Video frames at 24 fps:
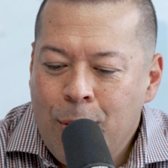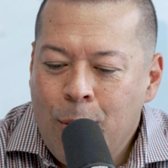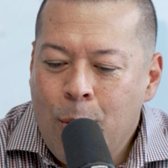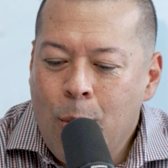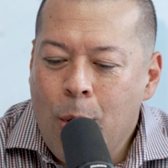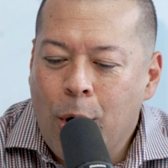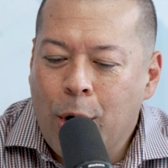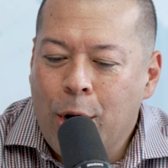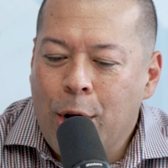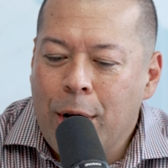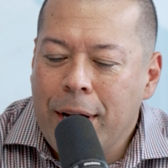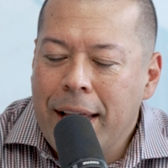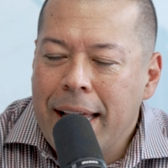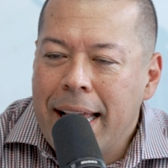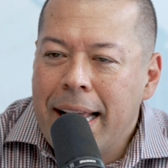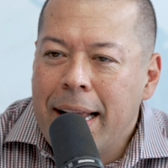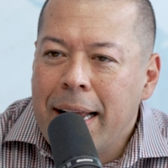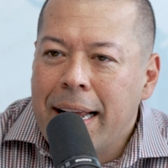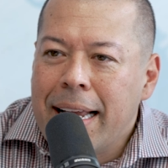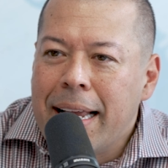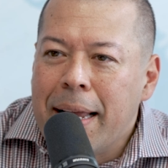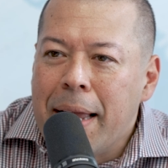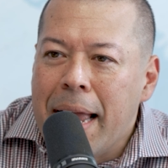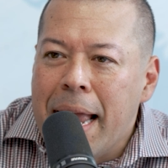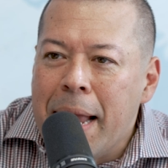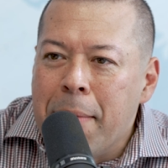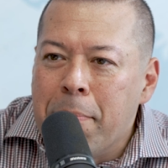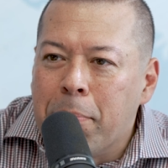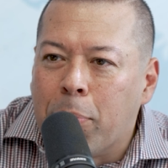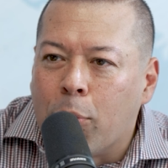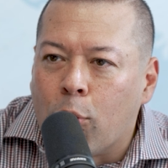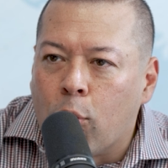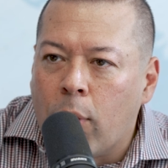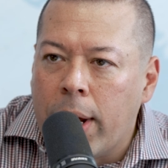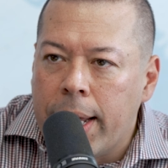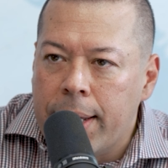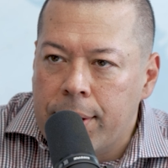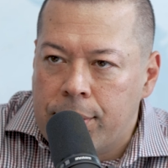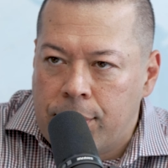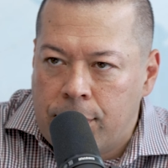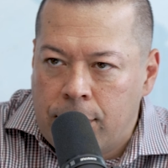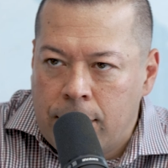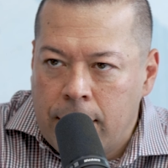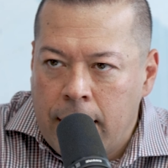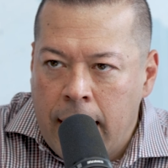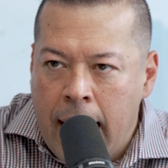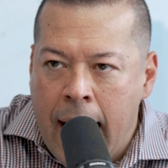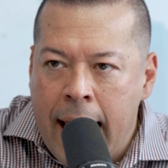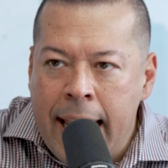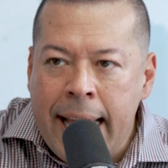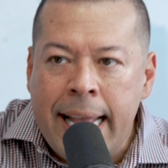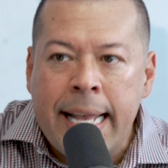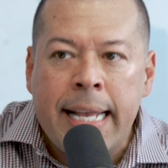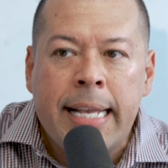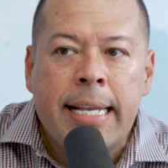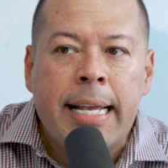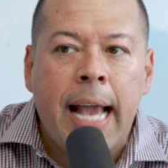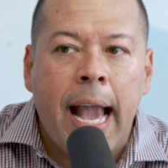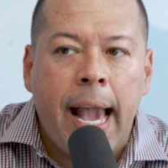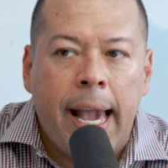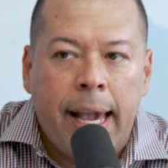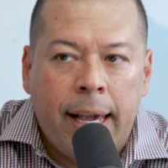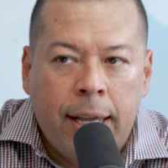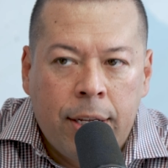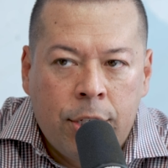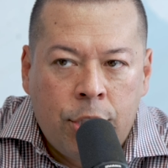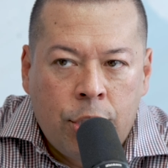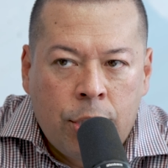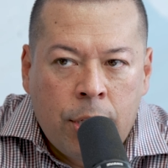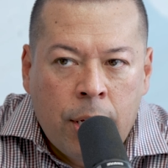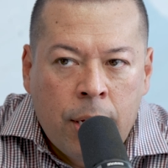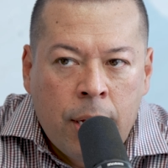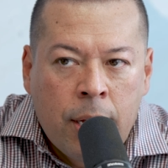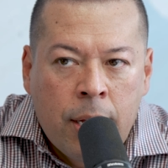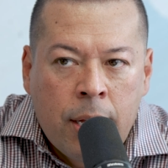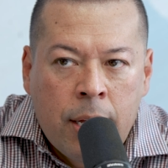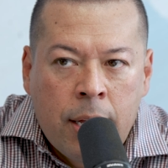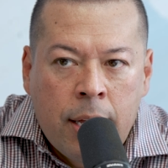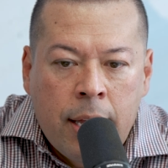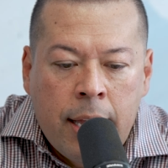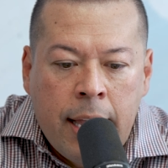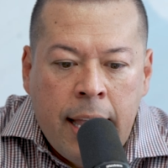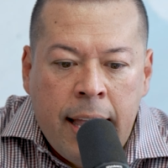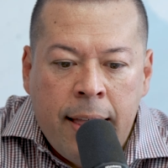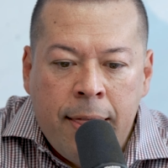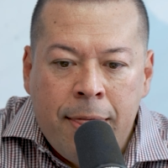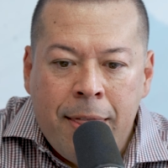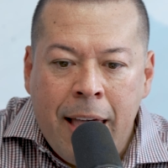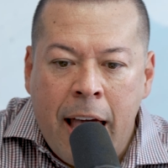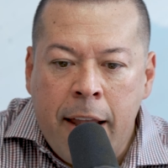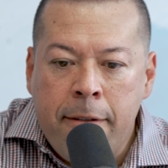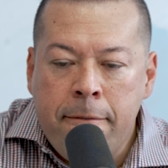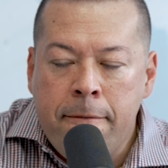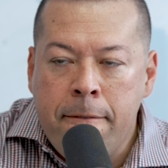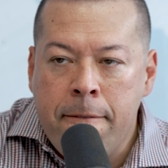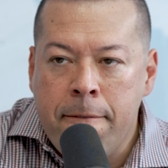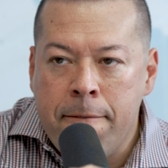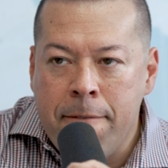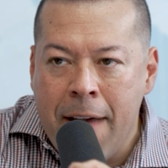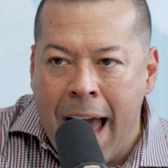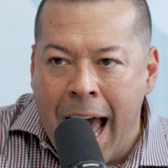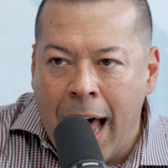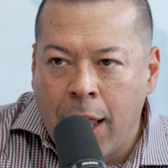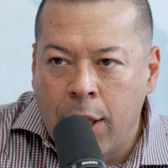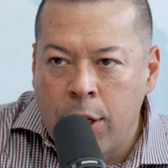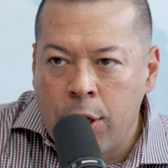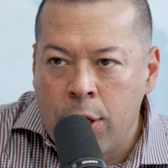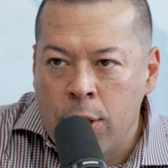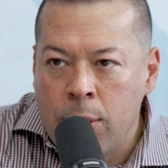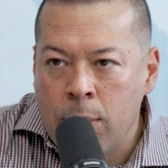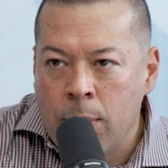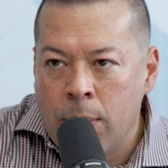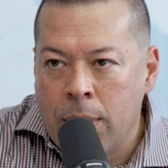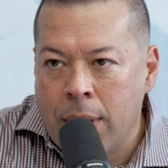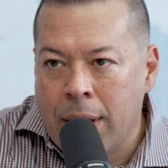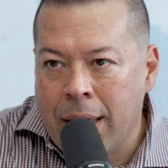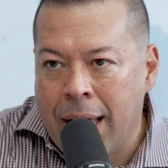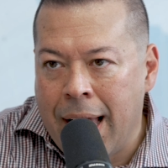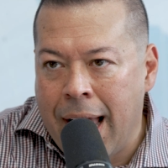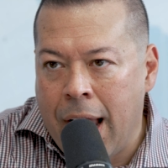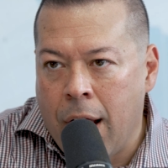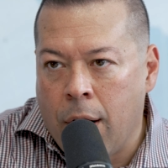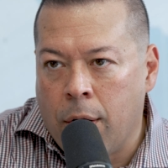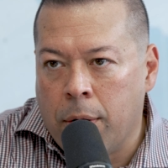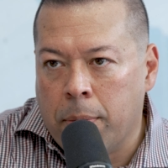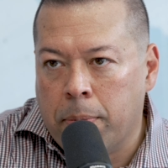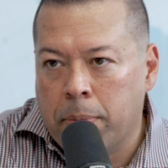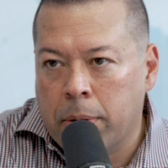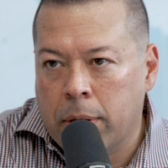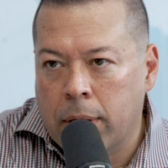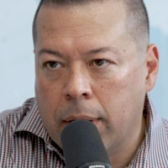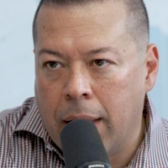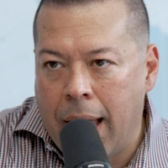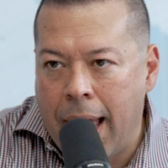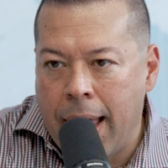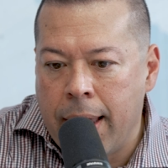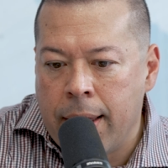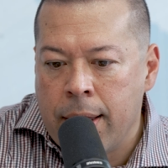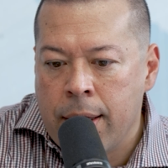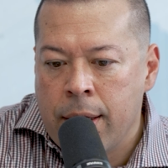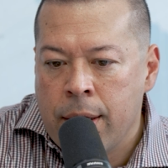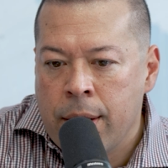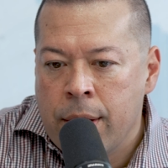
who are going to embrace and engage in that value care play?